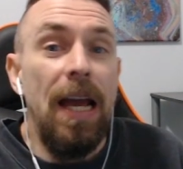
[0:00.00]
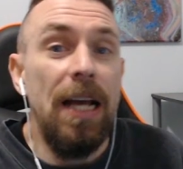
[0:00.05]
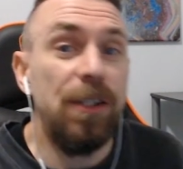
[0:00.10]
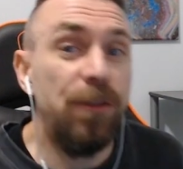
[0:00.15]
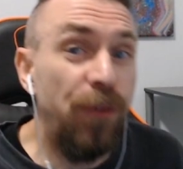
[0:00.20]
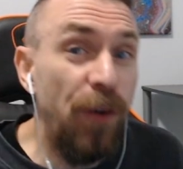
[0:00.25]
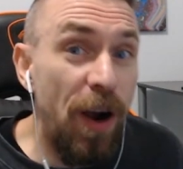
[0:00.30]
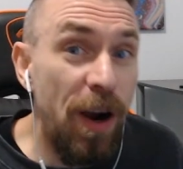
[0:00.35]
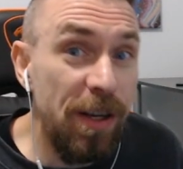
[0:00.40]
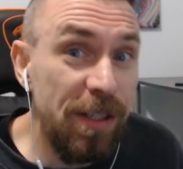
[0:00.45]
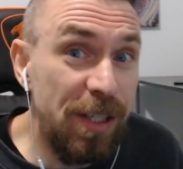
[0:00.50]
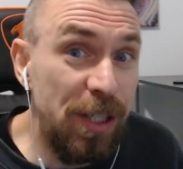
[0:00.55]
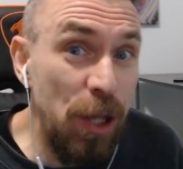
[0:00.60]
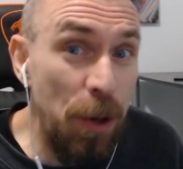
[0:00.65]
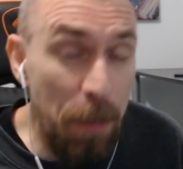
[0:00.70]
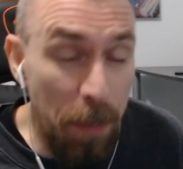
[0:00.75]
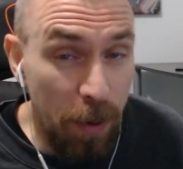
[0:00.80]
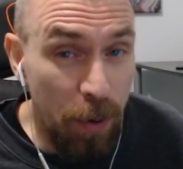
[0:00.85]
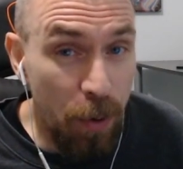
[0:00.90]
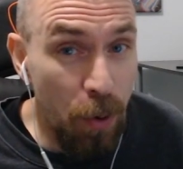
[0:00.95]
As far as
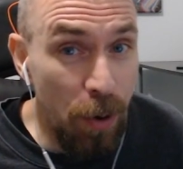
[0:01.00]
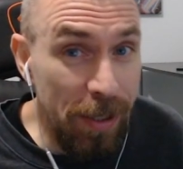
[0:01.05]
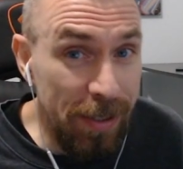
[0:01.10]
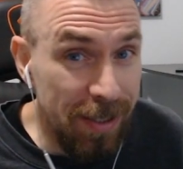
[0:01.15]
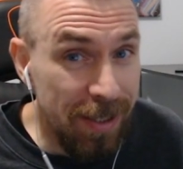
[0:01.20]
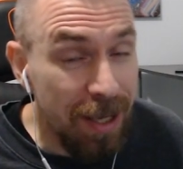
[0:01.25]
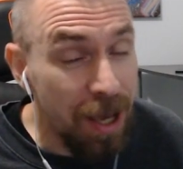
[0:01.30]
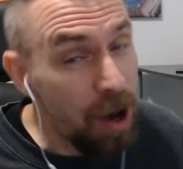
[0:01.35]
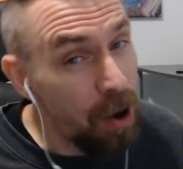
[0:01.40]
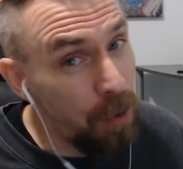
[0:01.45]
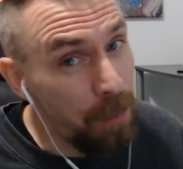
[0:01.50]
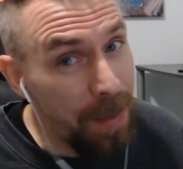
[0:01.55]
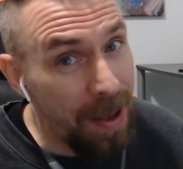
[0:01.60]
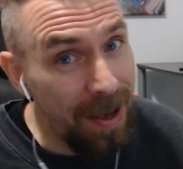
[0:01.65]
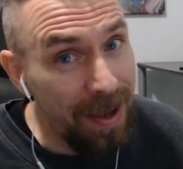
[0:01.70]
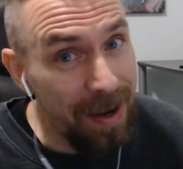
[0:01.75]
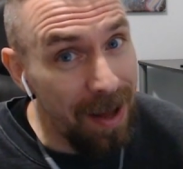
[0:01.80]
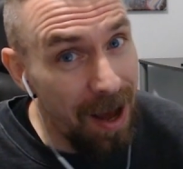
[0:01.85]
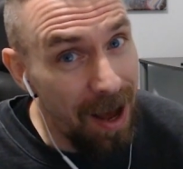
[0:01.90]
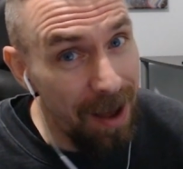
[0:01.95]
super coins go,
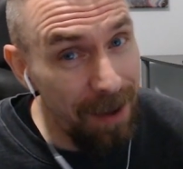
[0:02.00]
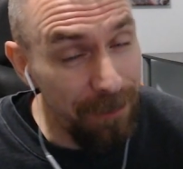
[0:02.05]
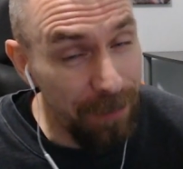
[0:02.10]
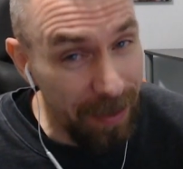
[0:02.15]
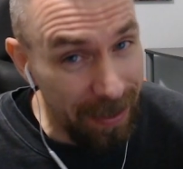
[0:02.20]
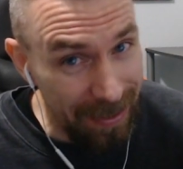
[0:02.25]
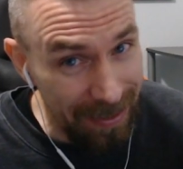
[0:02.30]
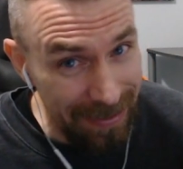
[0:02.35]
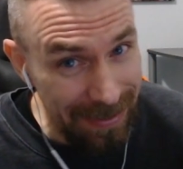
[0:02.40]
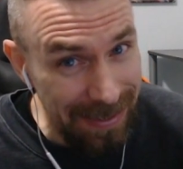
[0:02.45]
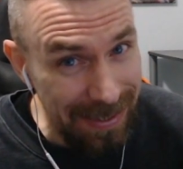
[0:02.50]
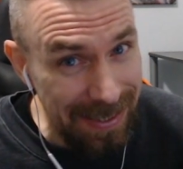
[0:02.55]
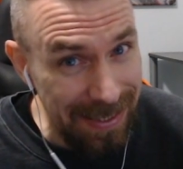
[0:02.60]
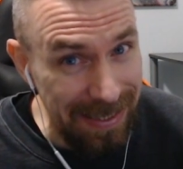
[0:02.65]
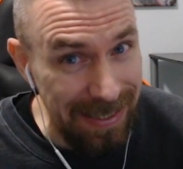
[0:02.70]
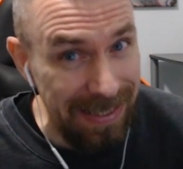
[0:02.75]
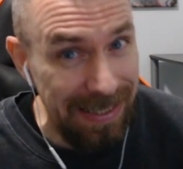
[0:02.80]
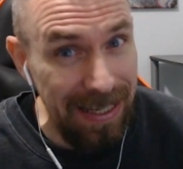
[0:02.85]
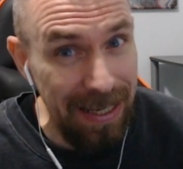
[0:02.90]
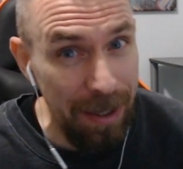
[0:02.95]
man, I've
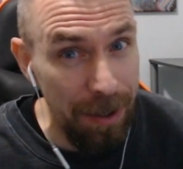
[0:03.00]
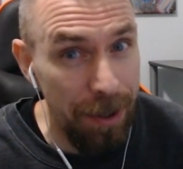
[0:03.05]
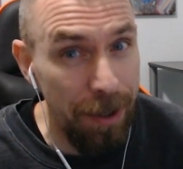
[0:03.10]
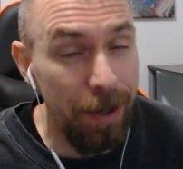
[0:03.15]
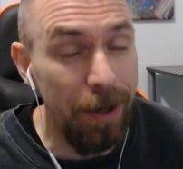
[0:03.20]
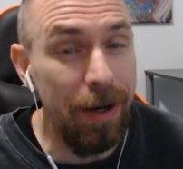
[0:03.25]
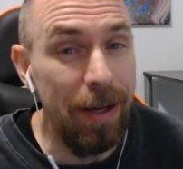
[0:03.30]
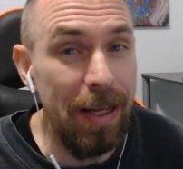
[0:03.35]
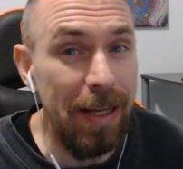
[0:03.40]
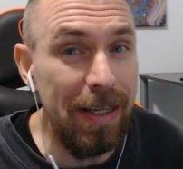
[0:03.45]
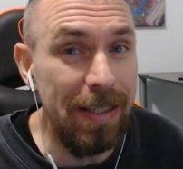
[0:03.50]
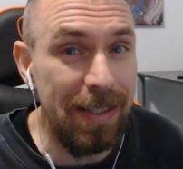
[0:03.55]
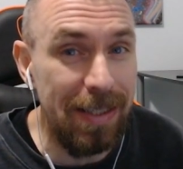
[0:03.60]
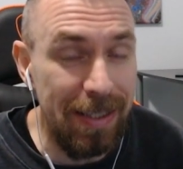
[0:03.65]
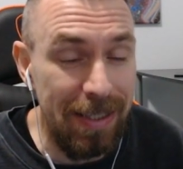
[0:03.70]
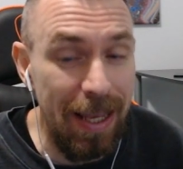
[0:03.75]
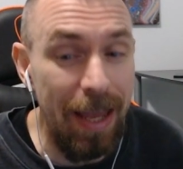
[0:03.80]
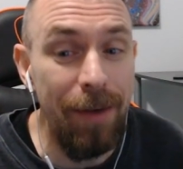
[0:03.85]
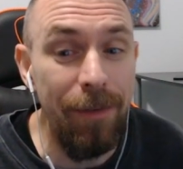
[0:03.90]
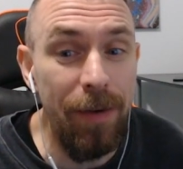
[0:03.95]
considered
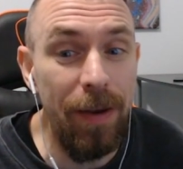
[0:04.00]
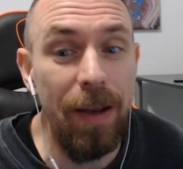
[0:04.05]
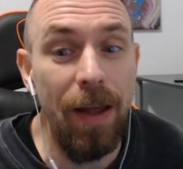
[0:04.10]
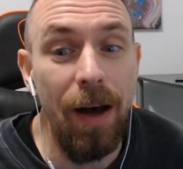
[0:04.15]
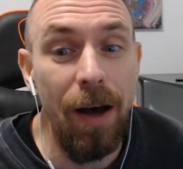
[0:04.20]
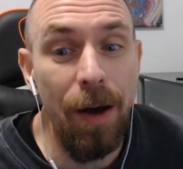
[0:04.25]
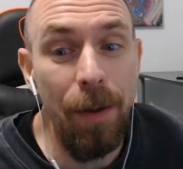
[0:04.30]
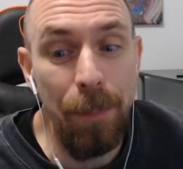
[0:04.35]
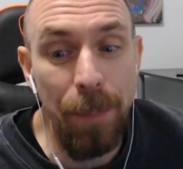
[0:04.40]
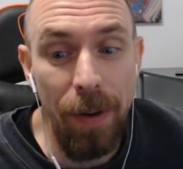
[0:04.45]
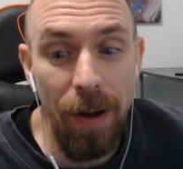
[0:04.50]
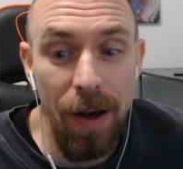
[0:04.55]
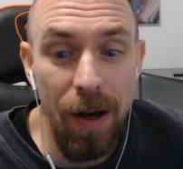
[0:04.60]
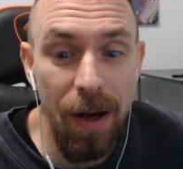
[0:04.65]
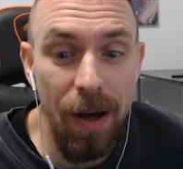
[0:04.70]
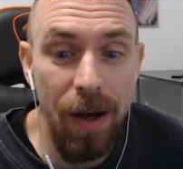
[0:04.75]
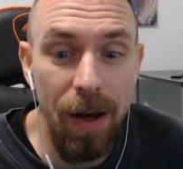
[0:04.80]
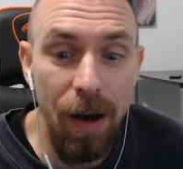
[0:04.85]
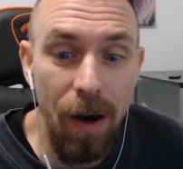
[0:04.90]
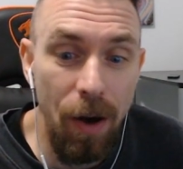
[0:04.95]
saving up uh,
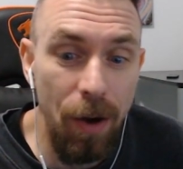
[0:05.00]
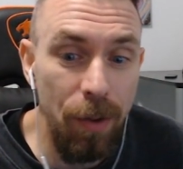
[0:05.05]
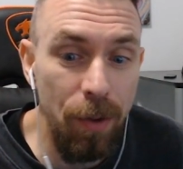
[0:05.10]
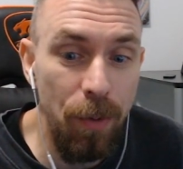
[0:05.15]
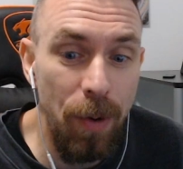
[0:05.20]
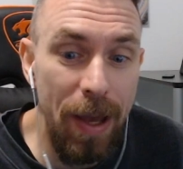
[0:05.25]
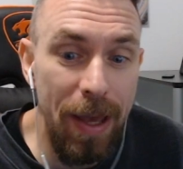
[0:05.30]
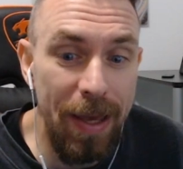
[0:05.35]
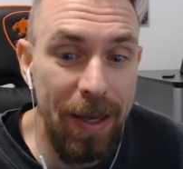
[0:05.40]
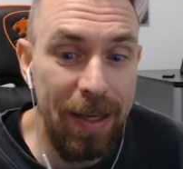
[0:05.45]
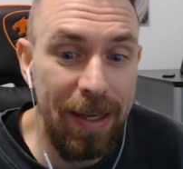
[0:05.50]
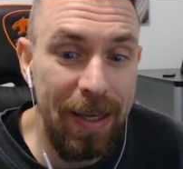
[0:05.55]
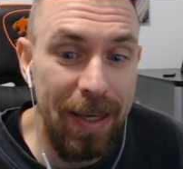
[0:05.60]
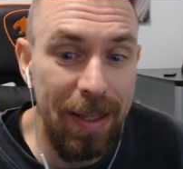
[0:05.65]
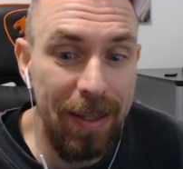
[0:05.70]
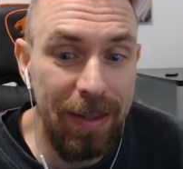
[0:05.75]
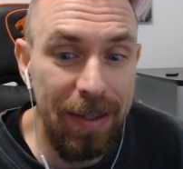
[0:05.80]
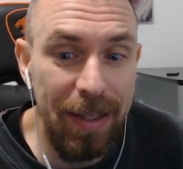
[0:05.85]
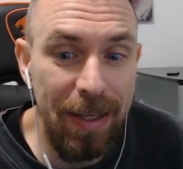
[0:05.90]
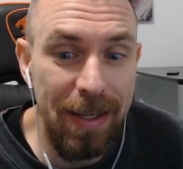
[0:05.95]
all the way and
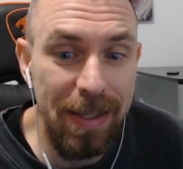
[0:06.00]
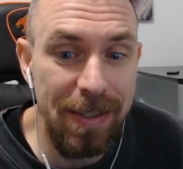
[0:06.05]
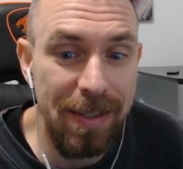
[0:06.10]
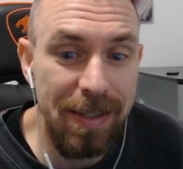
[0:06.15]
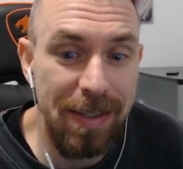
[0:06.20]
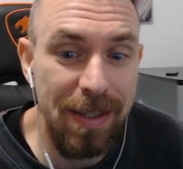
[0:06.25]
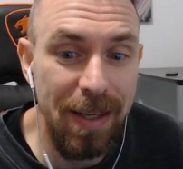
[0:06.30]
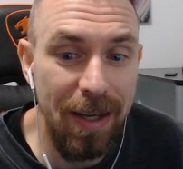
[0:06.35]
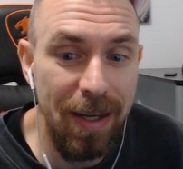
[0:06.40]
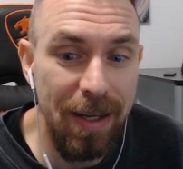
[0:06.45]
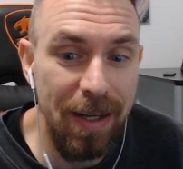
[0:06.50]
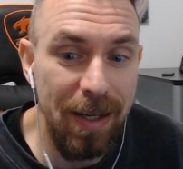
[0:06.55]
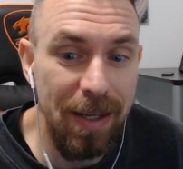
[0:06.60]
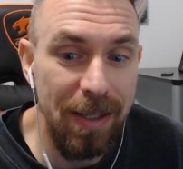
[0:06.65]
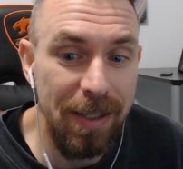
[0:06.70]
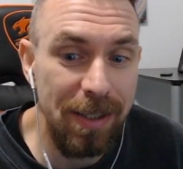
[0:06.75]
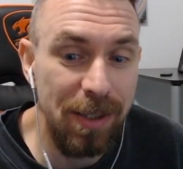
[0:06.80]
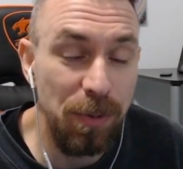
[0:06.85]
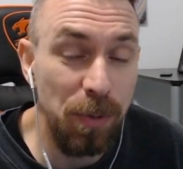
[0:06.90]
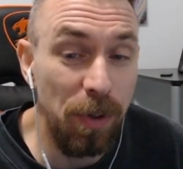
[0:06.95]
get this
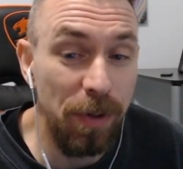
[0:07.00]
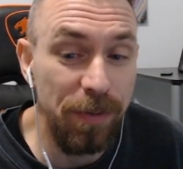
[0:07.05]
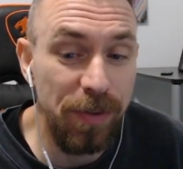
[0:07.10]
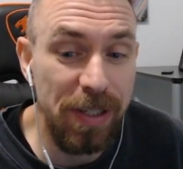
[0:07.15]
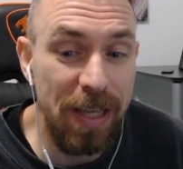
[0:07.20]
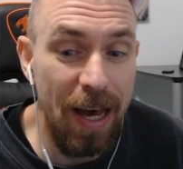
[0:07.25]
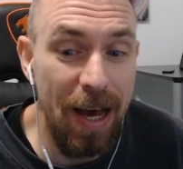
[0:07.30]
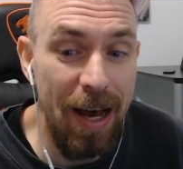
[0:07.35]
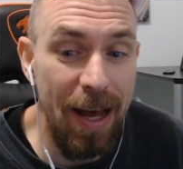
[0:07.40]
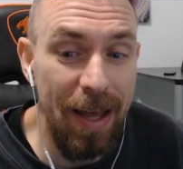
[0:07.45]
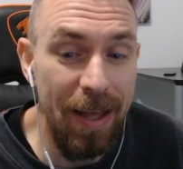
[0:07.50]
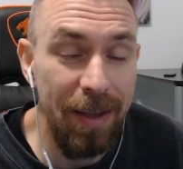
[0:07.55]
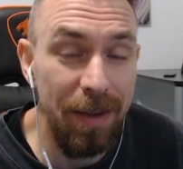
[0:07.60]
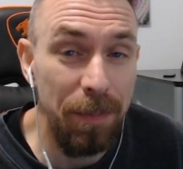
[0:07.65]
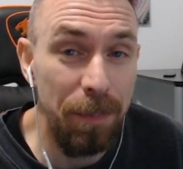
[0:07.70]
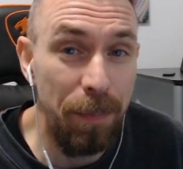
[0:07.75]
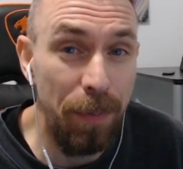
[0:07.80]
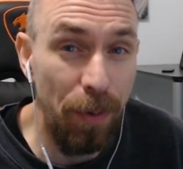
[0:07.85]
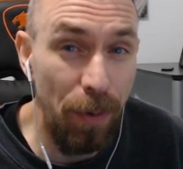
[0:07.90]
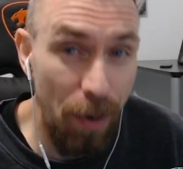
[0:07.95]
uh, Scott
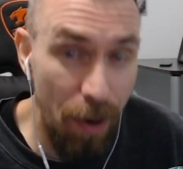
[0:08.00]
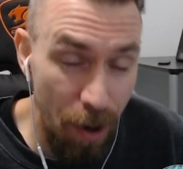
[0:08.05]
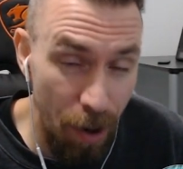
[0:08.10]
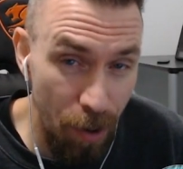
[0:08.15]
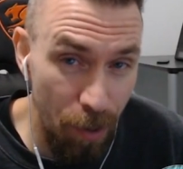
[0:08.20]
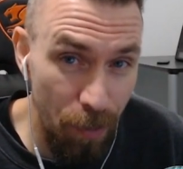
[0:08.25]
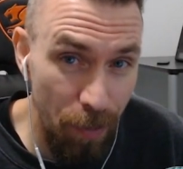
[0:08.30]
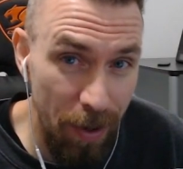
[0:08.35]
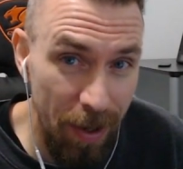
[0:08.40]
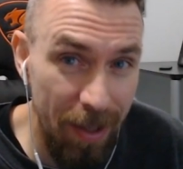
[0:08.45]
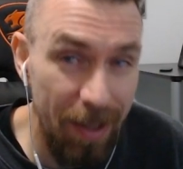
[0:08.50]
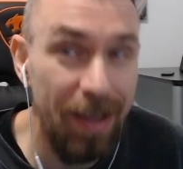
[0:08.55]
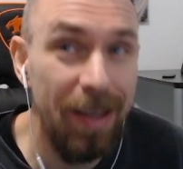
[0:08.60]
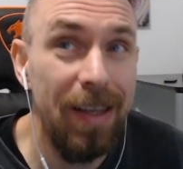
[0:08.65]
Pro.